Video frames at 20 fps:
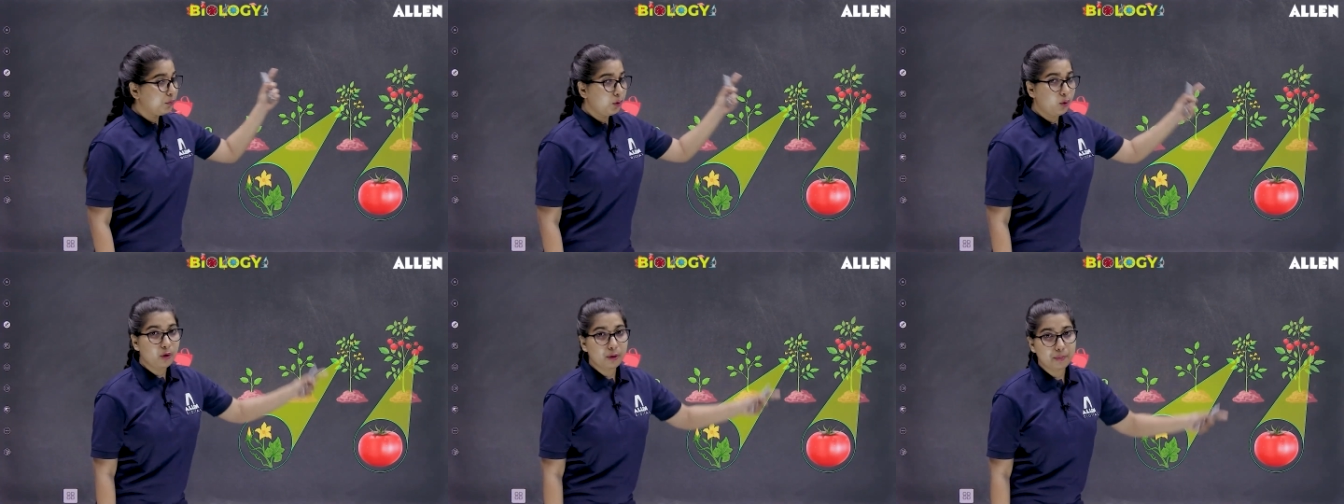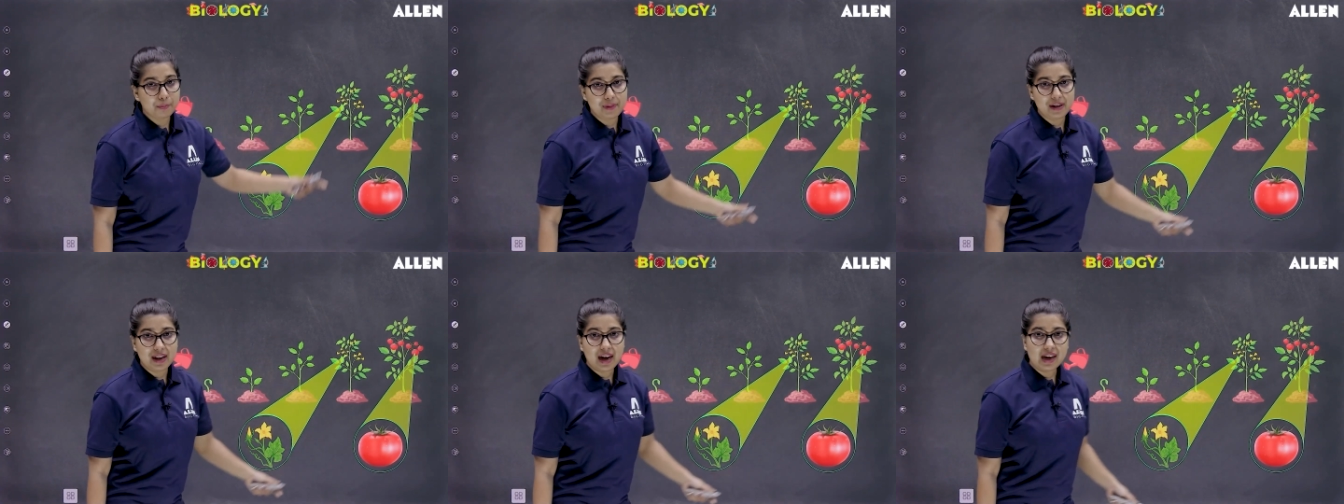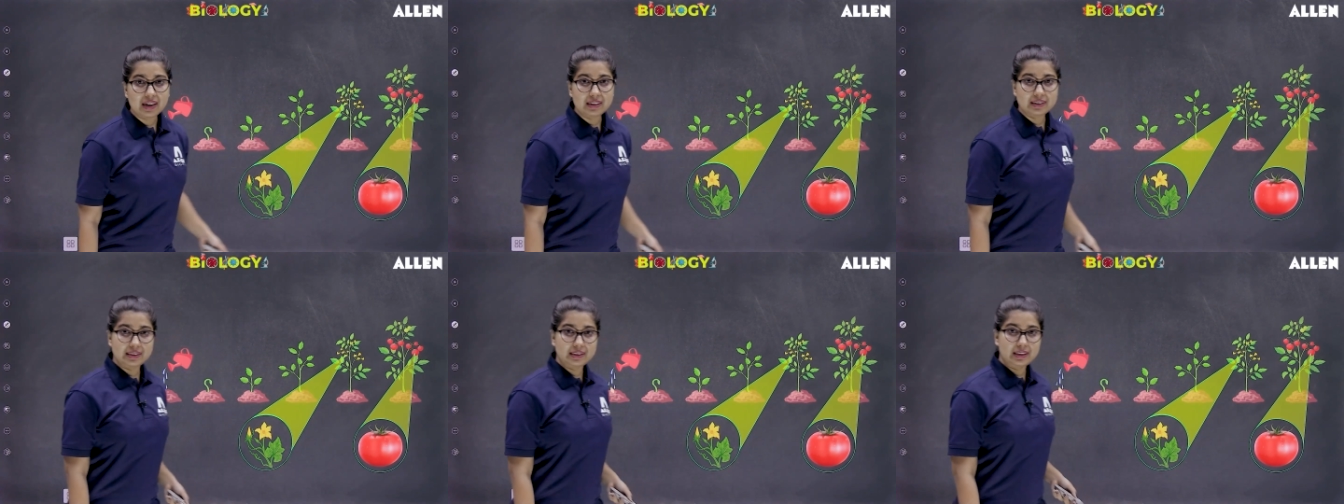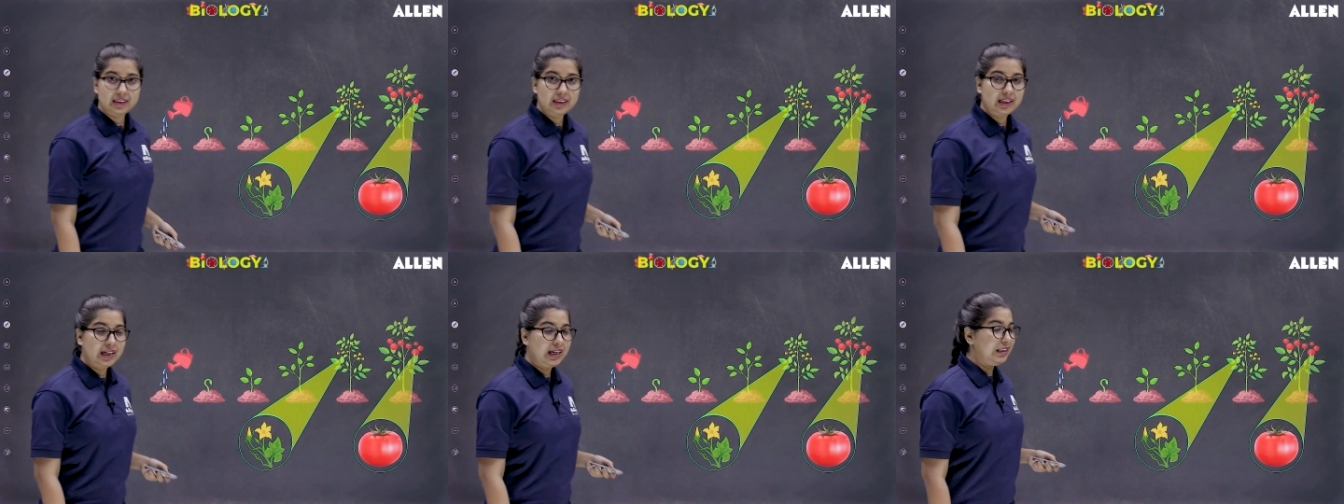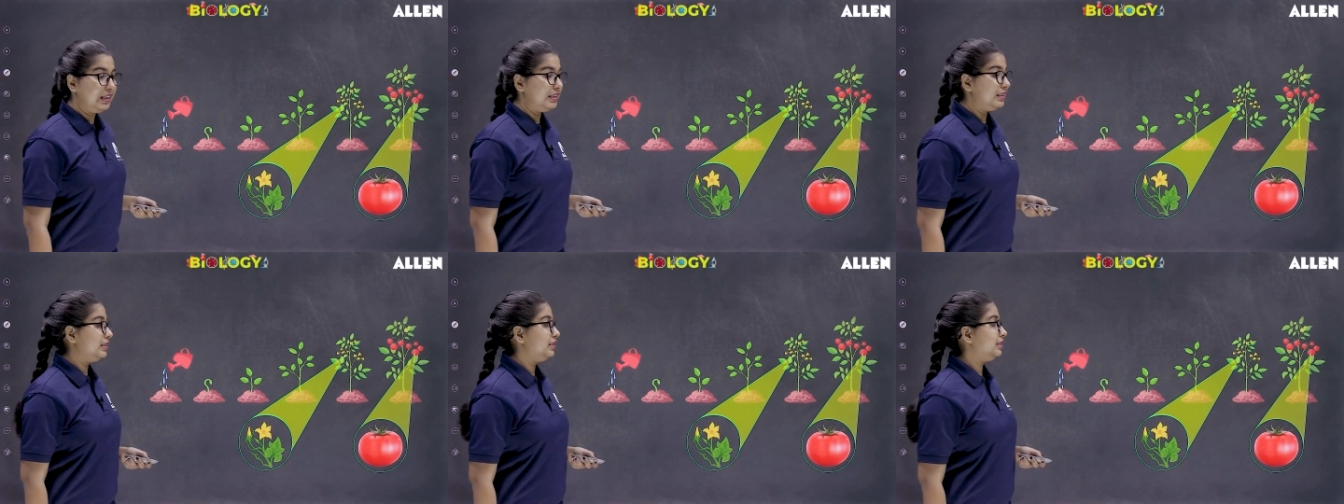more plants.
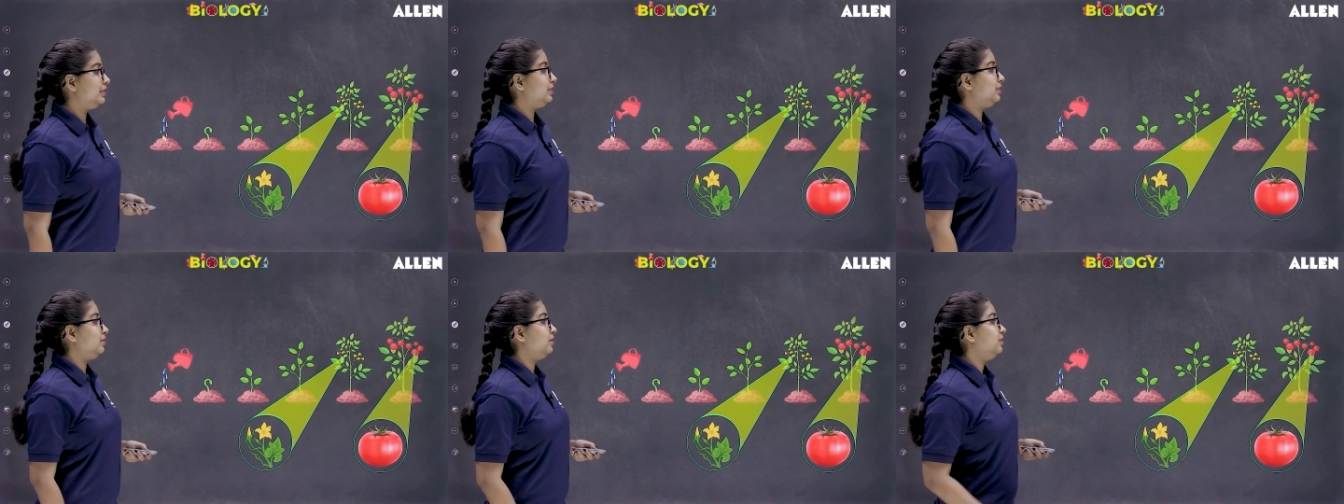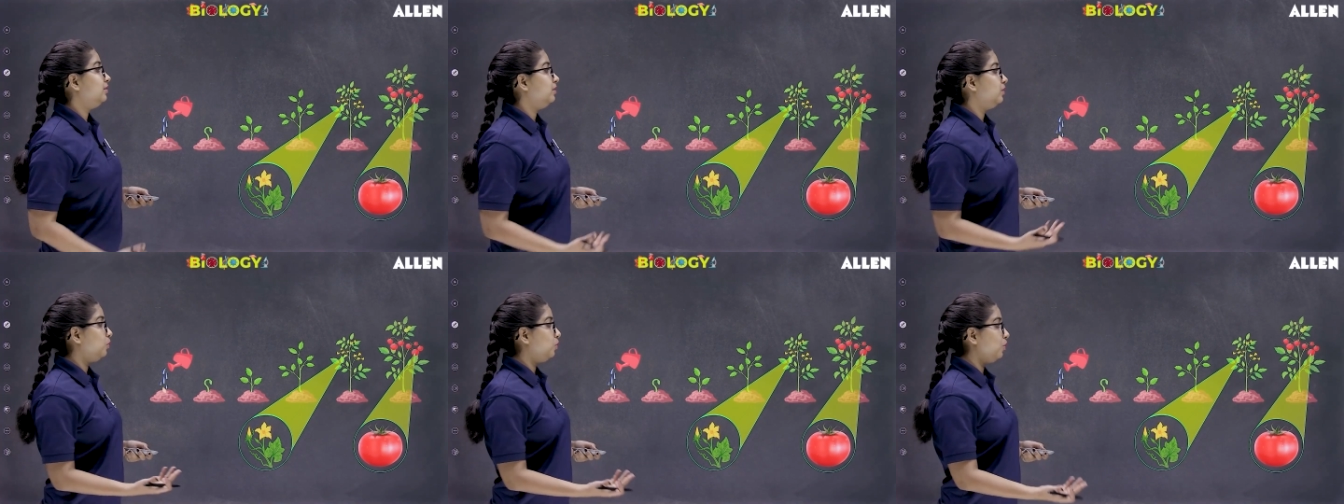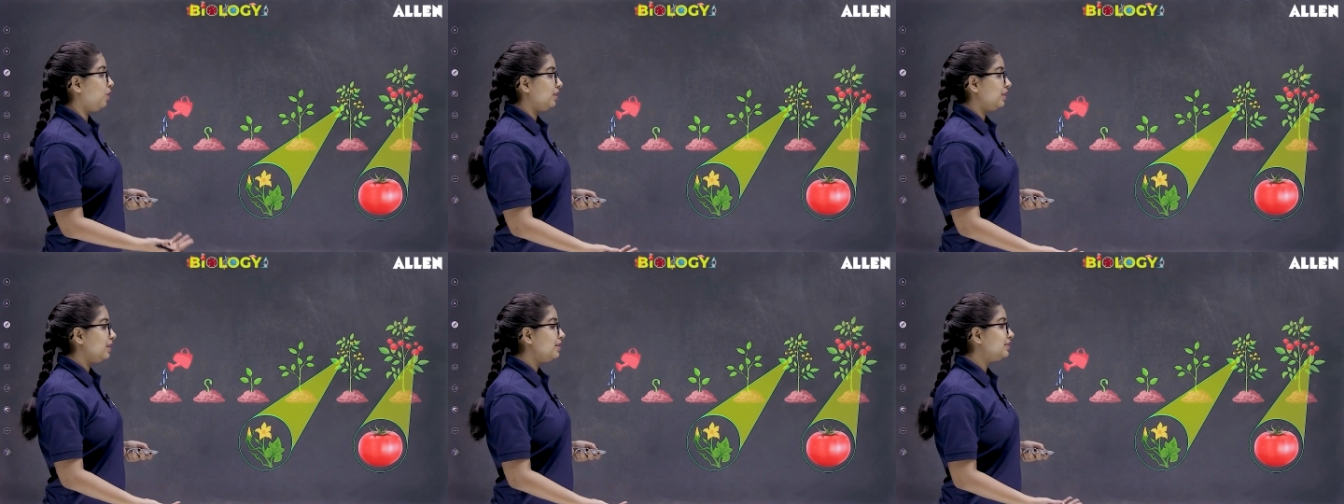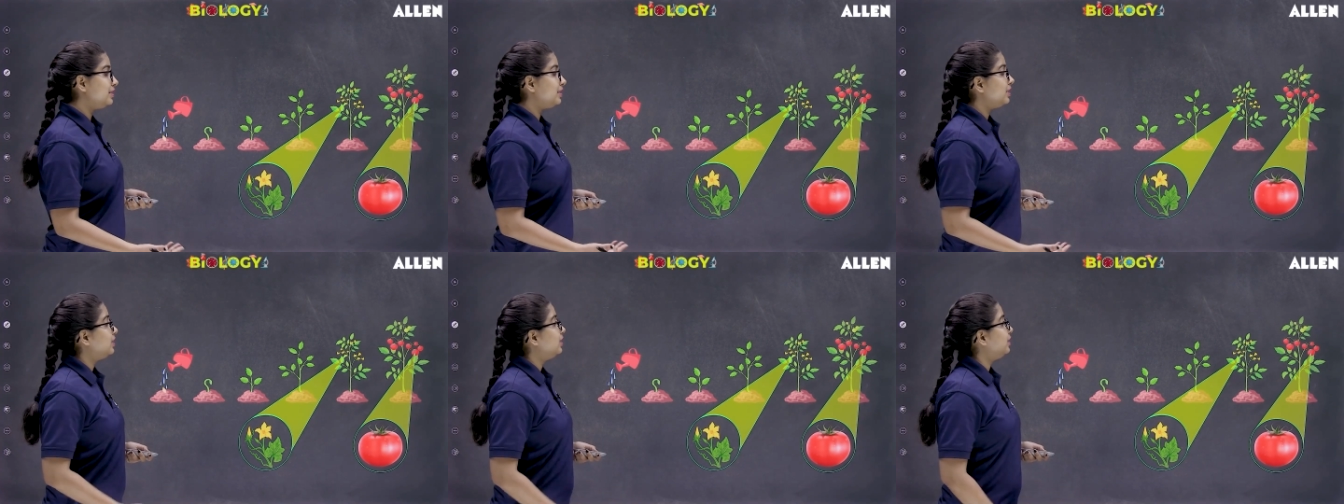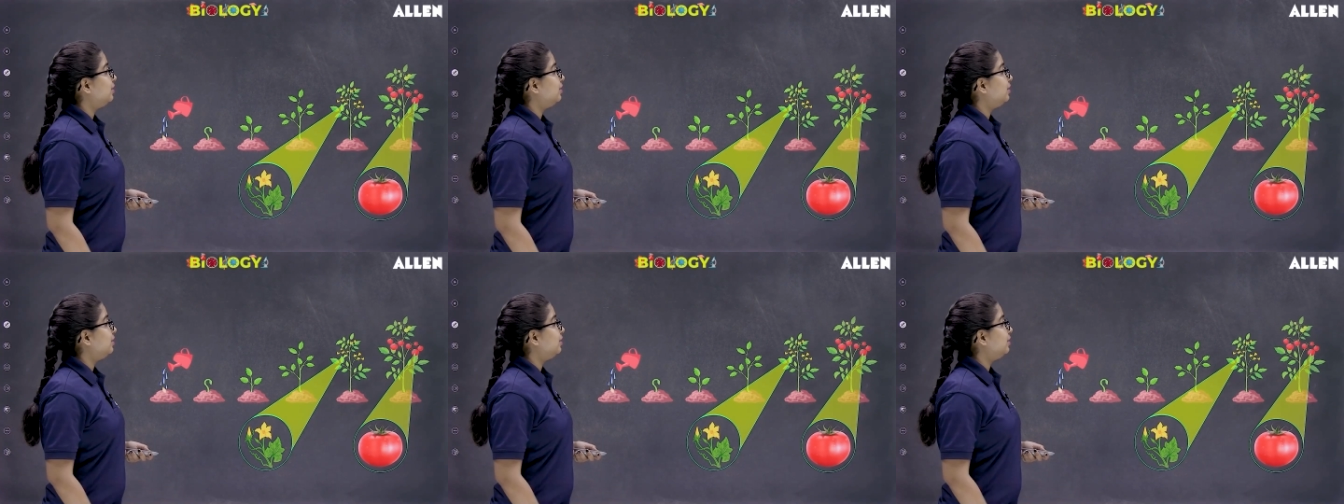And this is what is